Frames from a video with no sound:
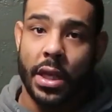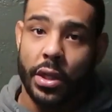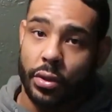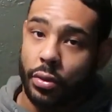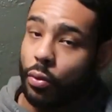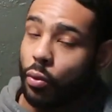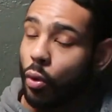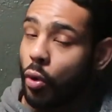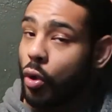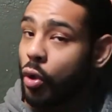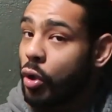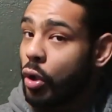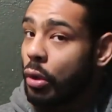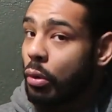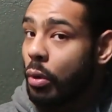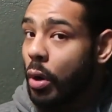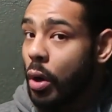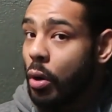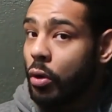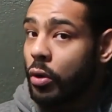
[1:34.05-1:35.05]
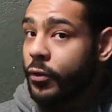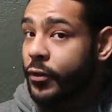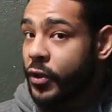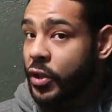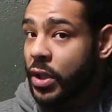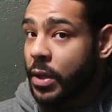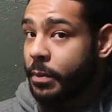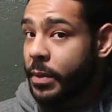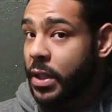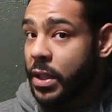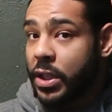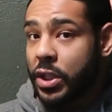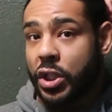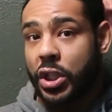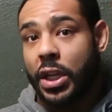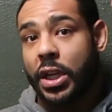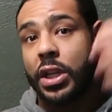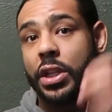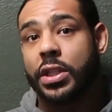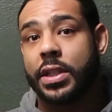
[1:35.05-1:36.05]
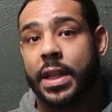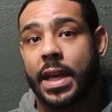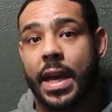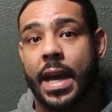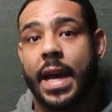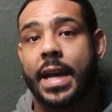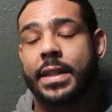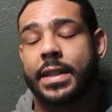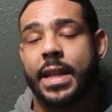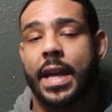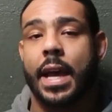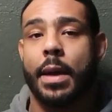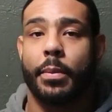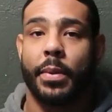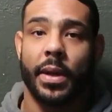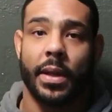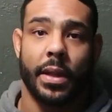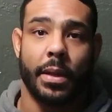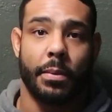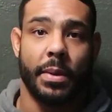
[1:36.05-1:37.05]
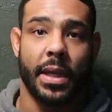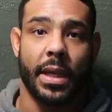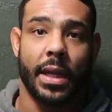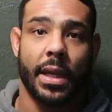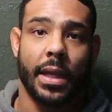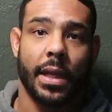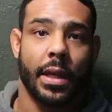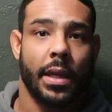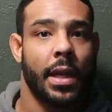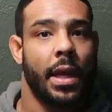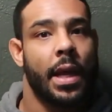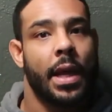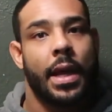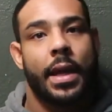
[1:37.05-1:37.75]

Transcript: So in order to grow or for something to change, that has to happen in the beginning.